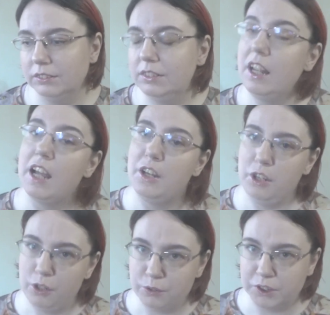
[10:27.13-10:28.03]
not
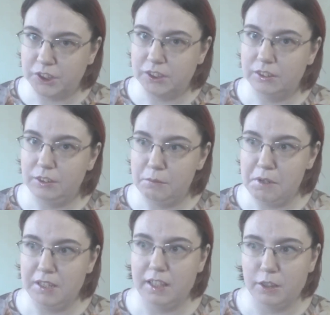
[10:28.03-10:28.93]
newish to
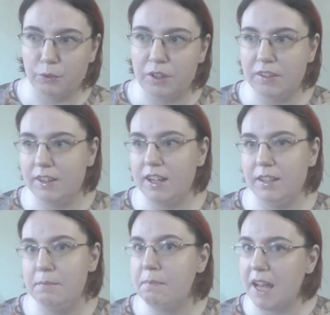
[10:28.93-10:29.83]
me. Like, the ones that I
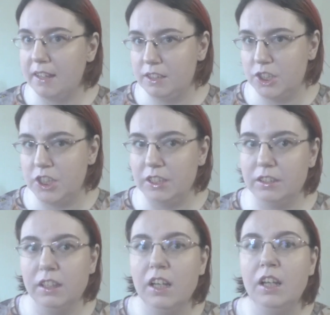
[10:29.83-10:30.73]
didn't buy this
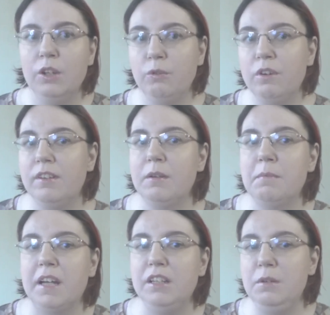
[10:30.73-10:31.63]
year. The ones that I
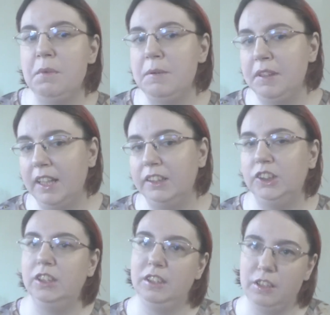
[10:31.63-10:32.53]
bought you maybe last
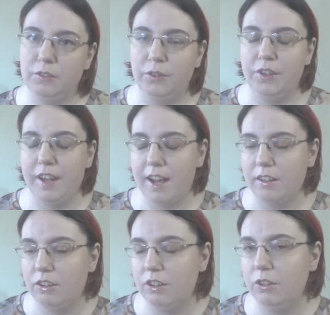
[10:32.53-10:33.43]
year, a year before
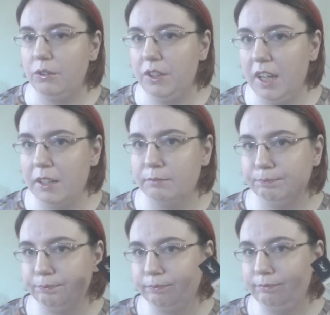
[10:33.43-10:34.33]
that. So, yeah.
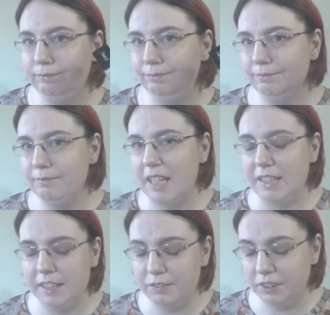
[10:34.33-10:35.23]

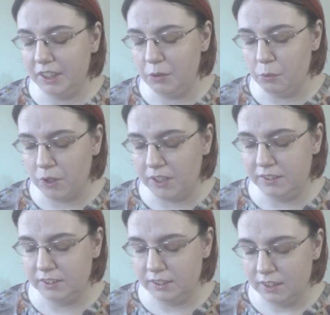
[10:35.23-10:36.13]
Definitely
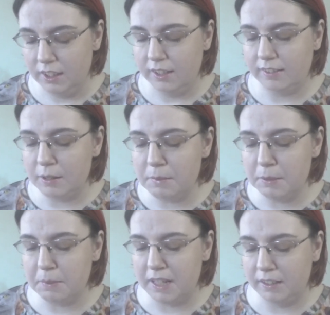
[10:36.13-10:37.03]
want... Because I'm going
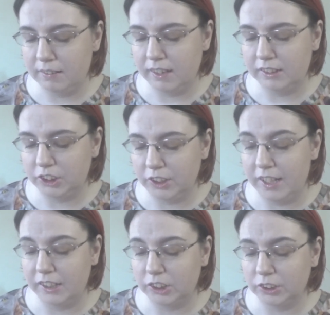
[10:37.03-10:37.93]
to buy this last year,
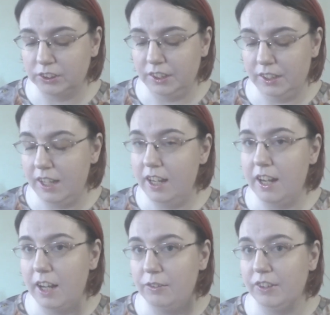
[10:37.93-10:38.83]
actually. And
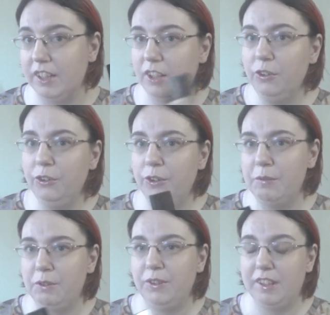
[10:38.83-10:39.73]
I was like, ooh, I'm
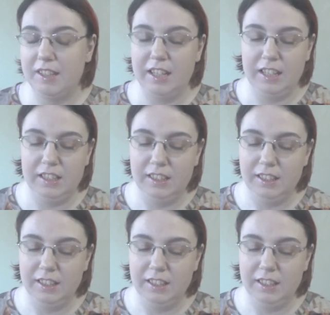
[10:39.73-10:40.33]
so excited.